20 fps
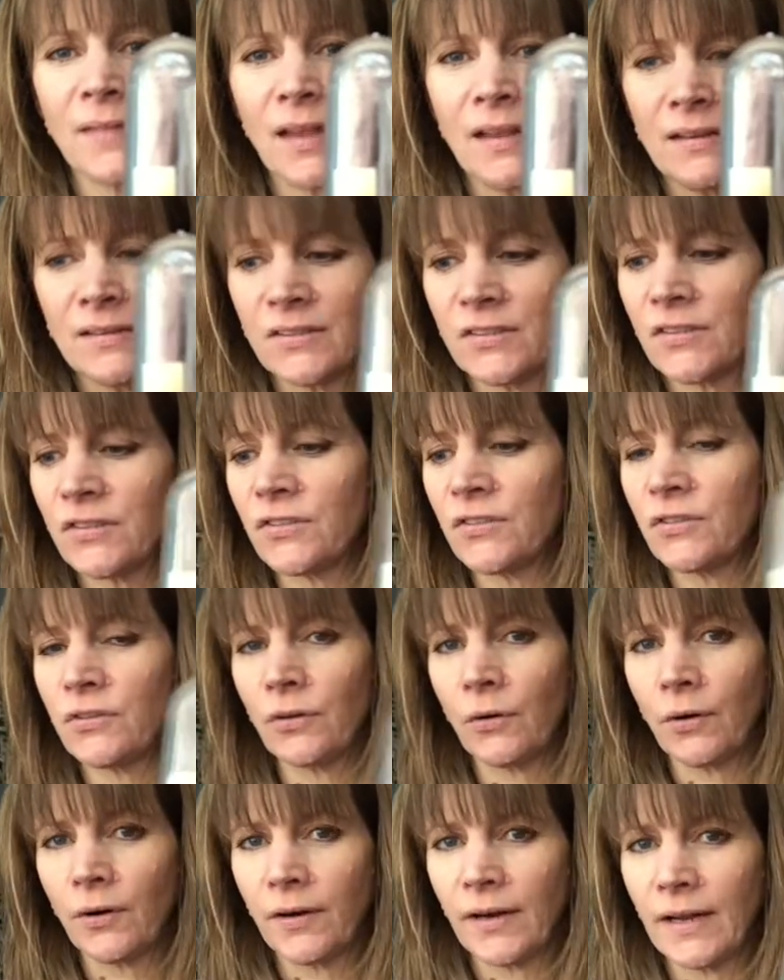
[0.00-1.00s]

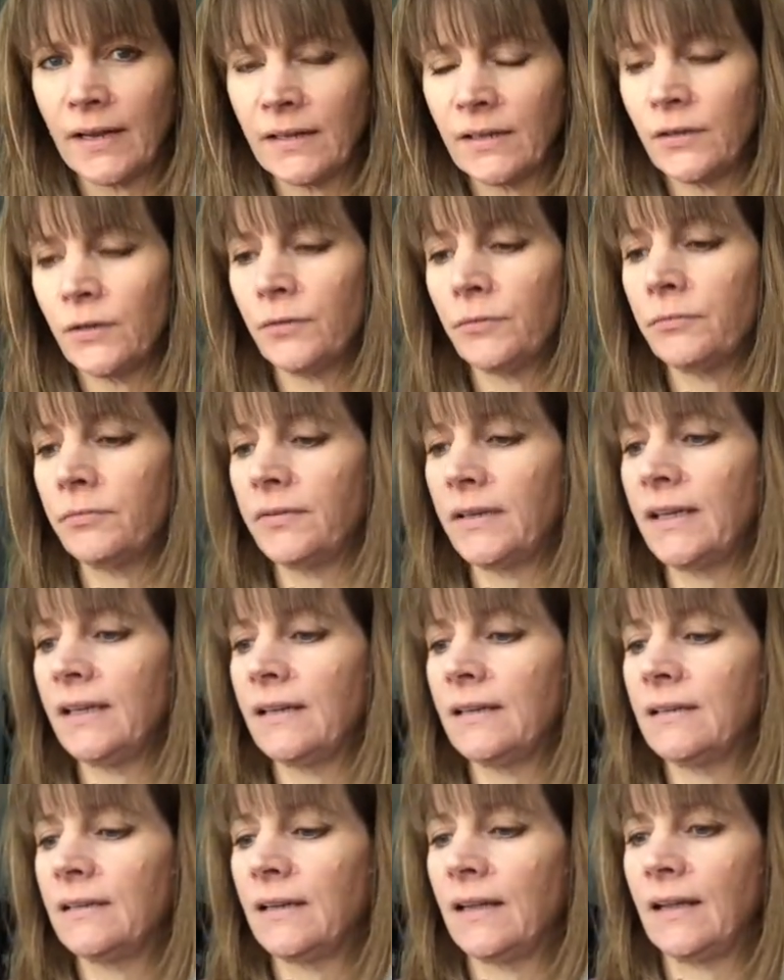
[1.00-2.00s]
Storing your
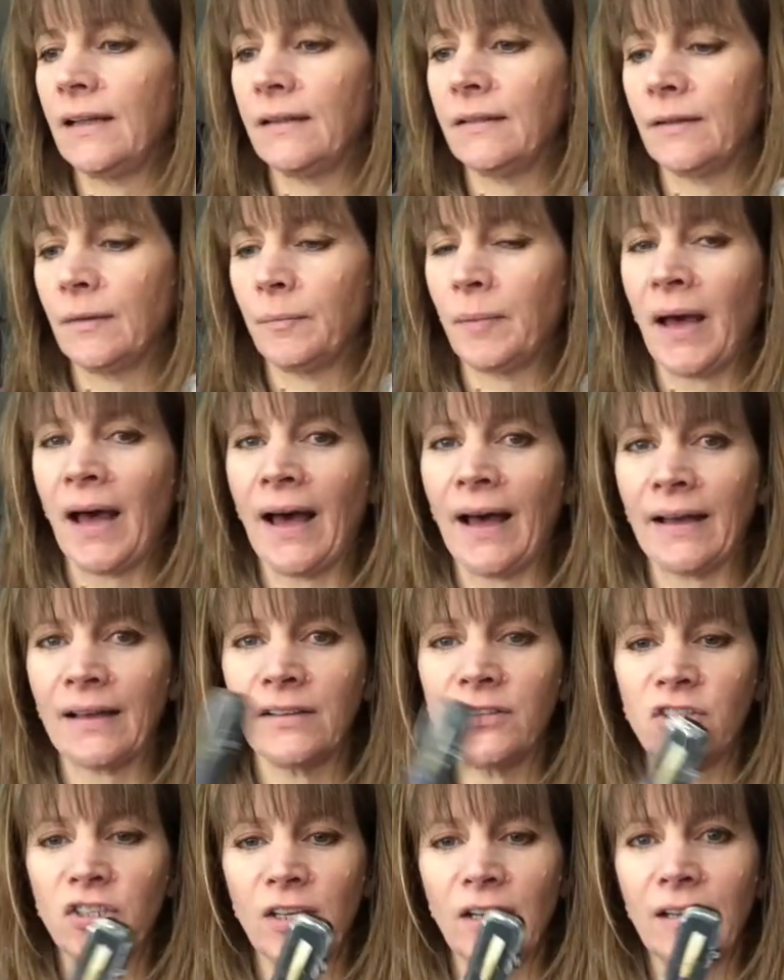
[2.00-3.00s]
reed in the
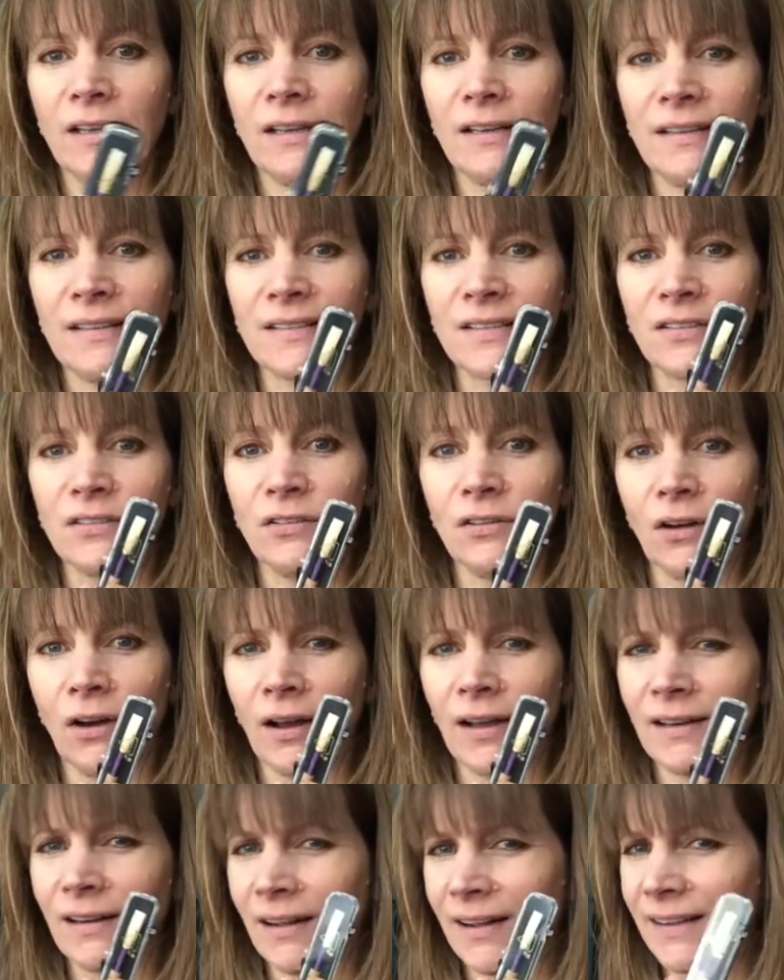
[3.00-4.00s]
packaging is
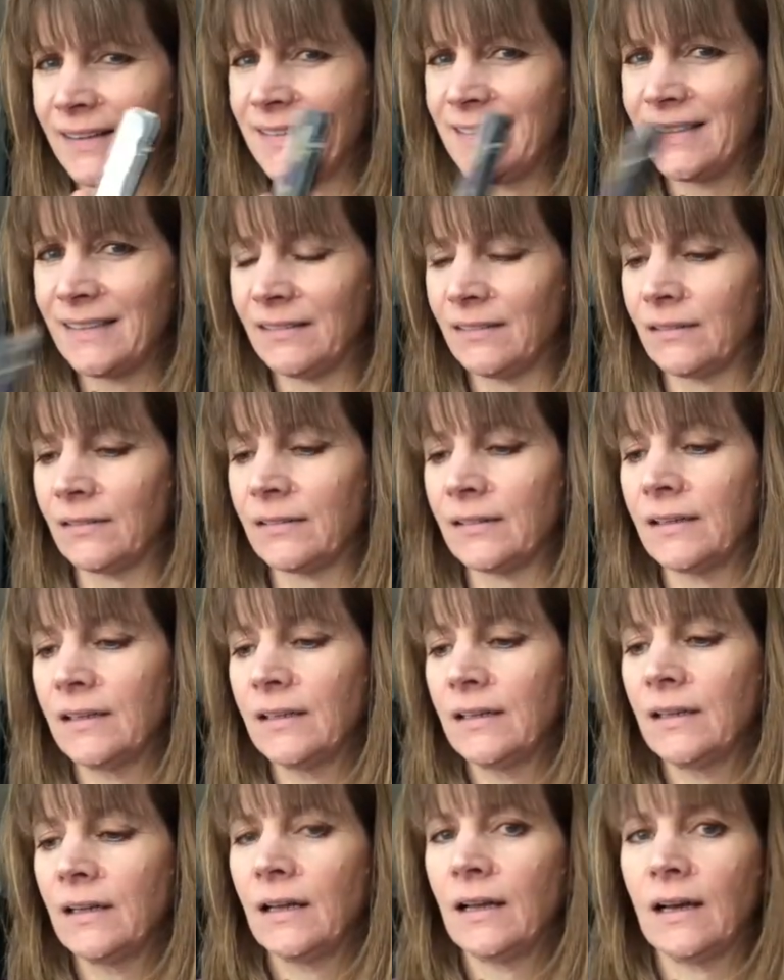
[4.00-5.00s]
not ideal,
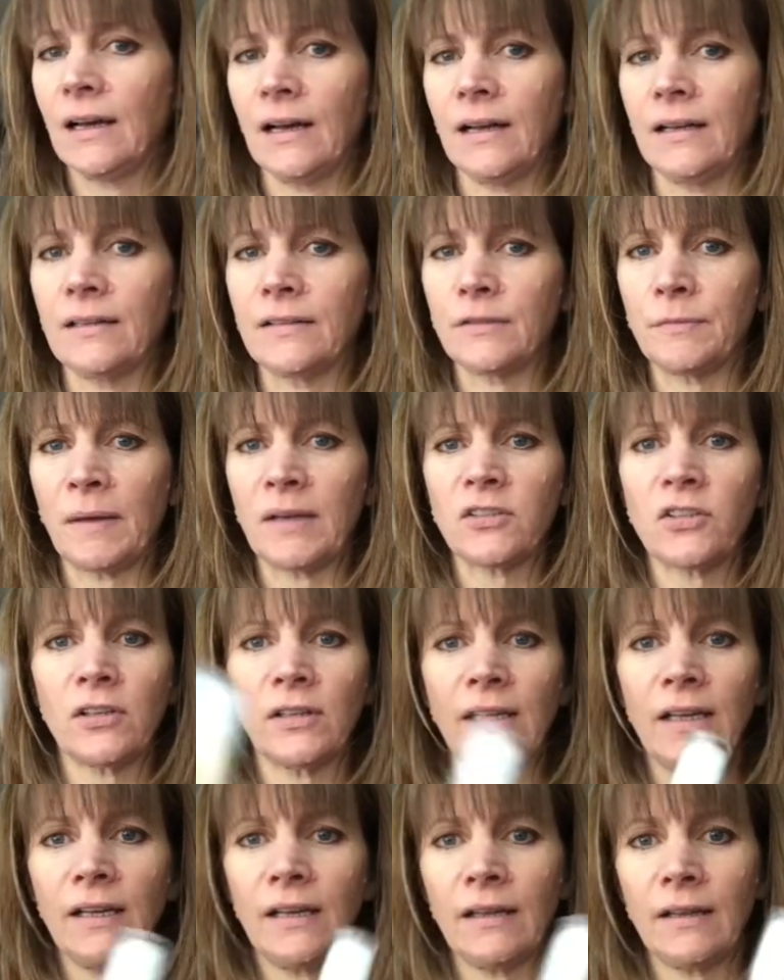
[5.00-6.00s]

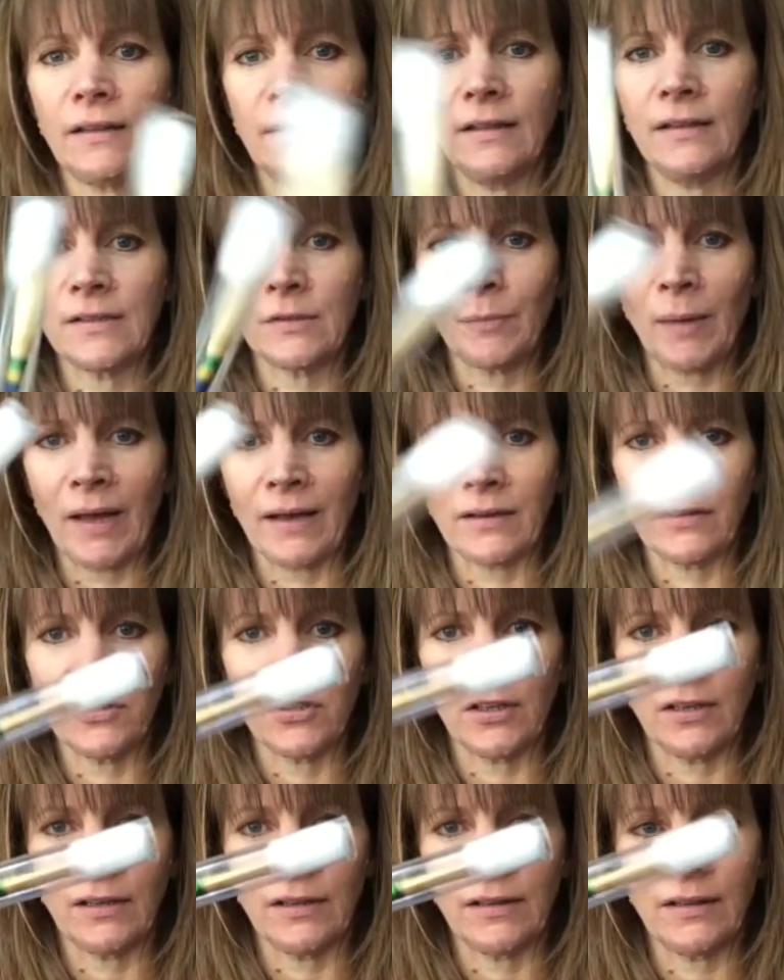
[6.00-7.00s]
especially this
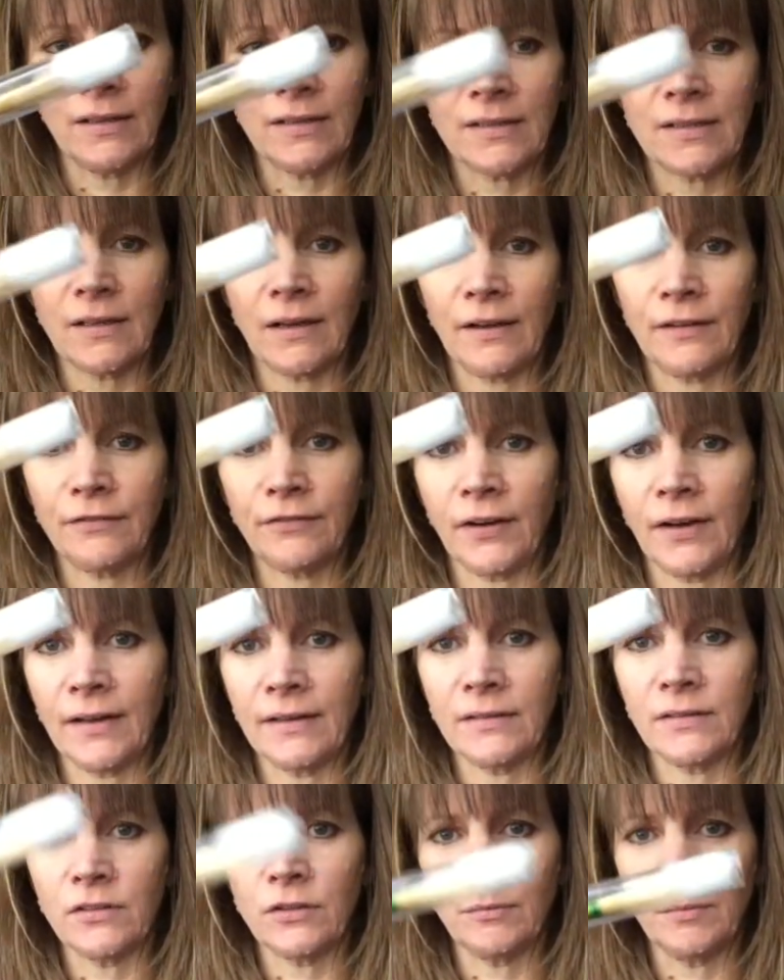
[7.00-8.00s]
packaging. This I
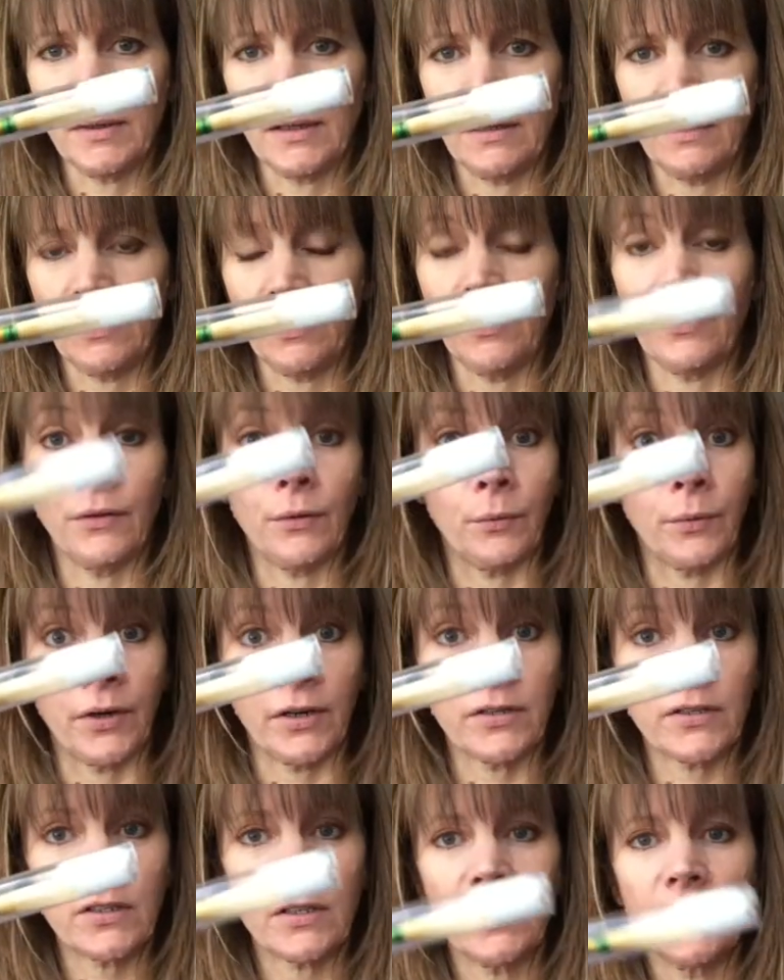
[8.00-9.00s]
find to be the
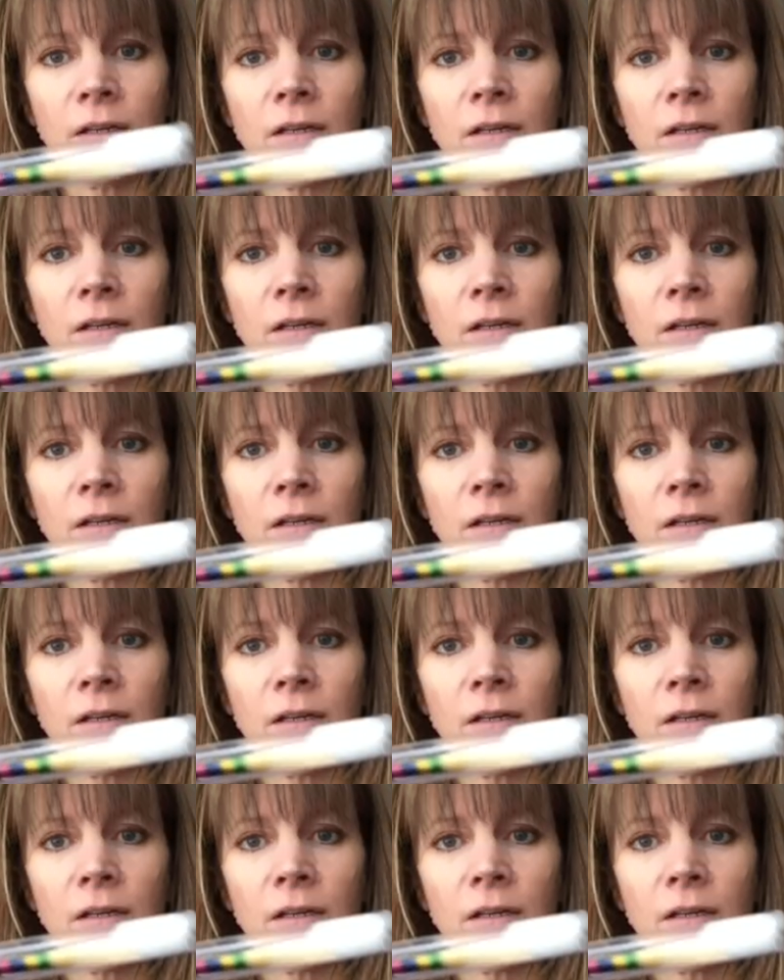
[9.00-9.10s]
worst.